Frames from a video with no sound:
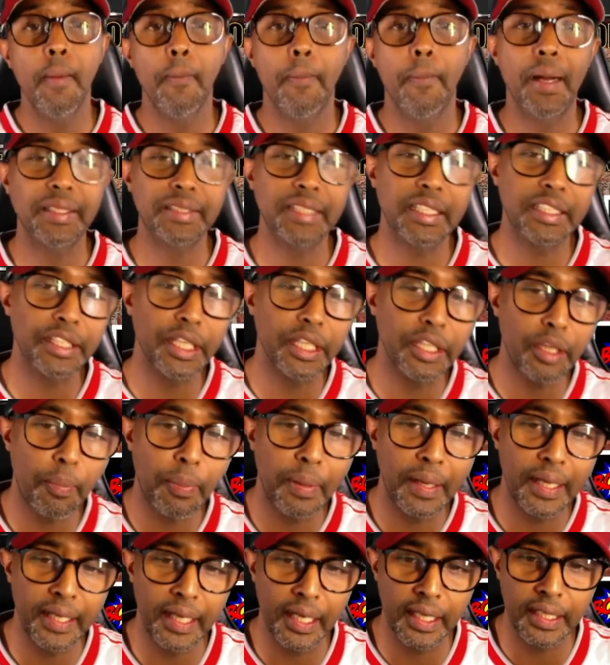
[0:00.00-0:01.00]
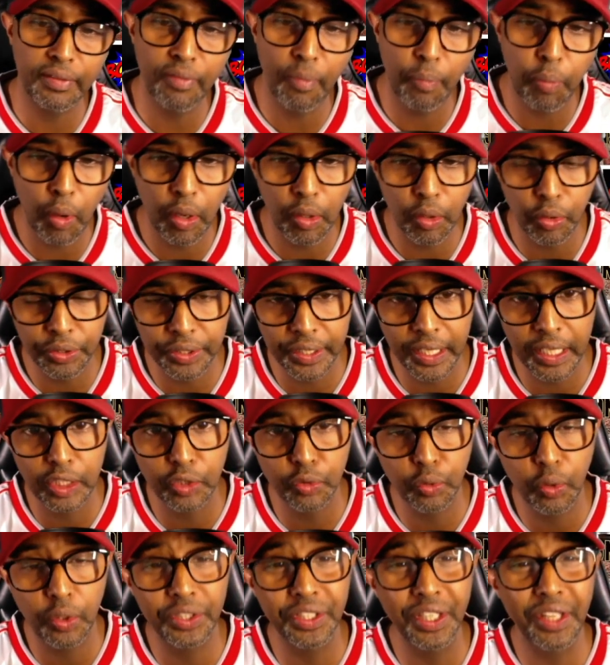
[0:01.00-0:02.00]
But there's another player Liverpool are looking at
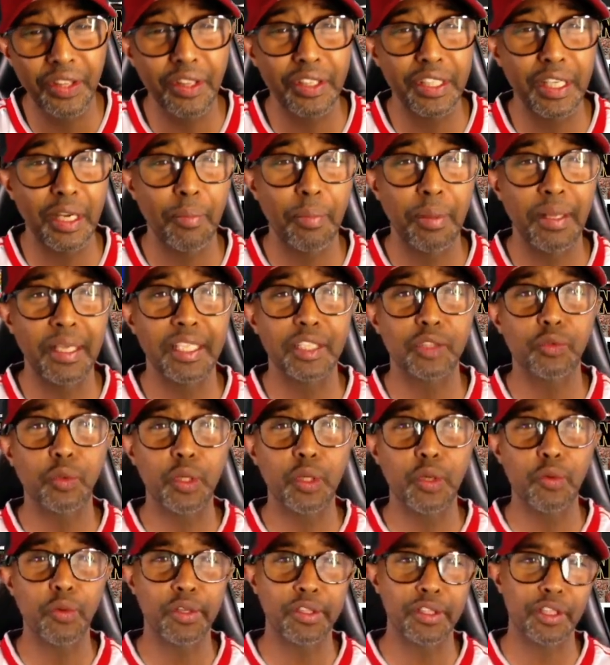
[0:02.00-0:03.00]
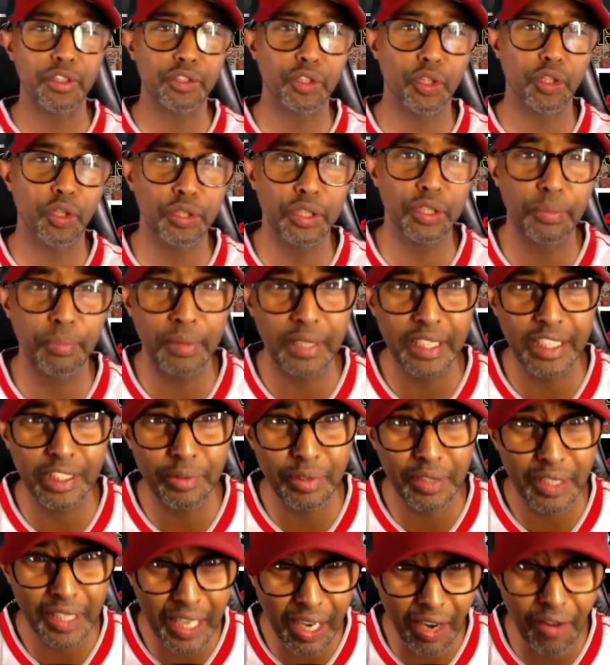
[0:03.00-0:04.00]
as well. Another young player. He's 21 years old. He's
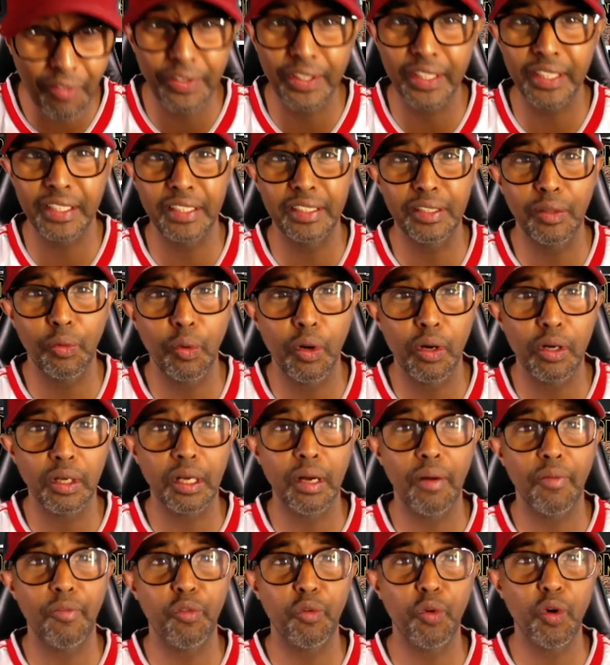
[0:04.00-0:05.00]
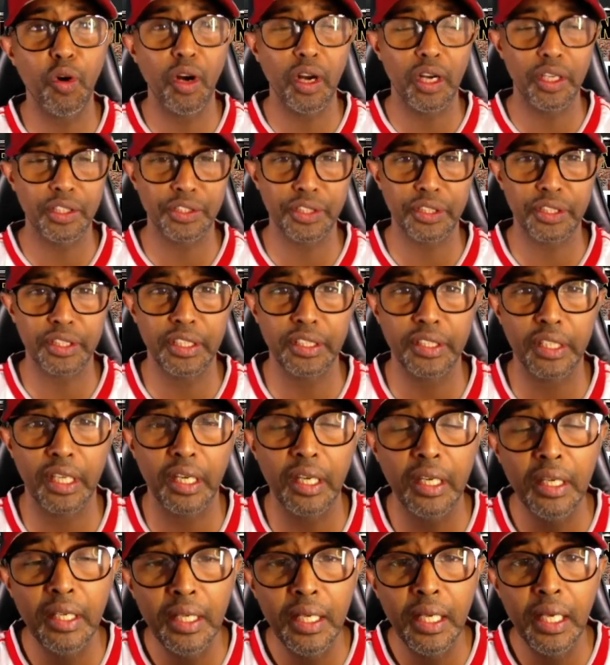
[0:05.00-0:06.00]
currently in the World Cup for
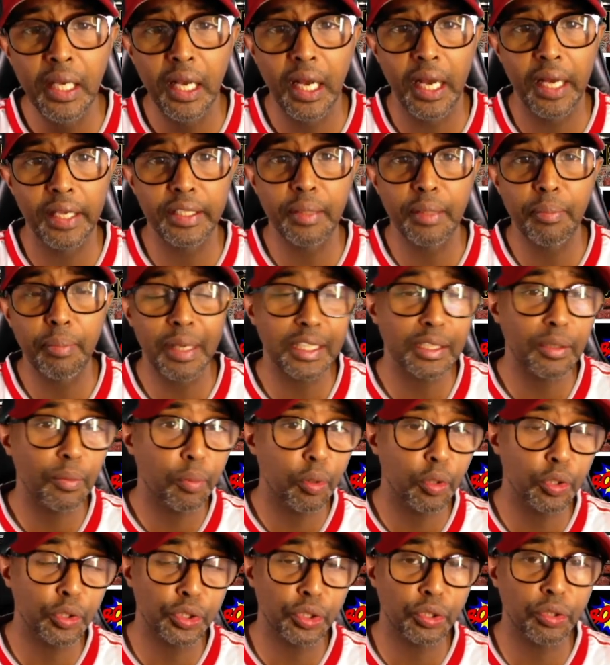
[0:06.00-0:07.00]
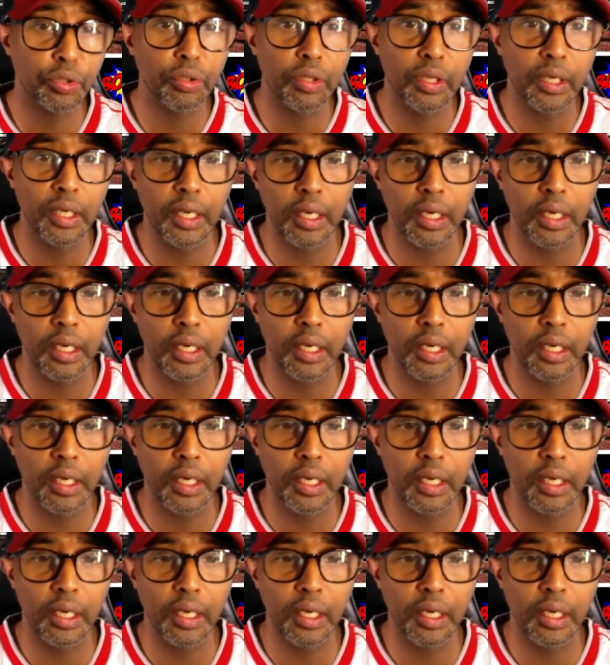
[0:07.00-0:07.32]
Argentina and he plays in Portugal.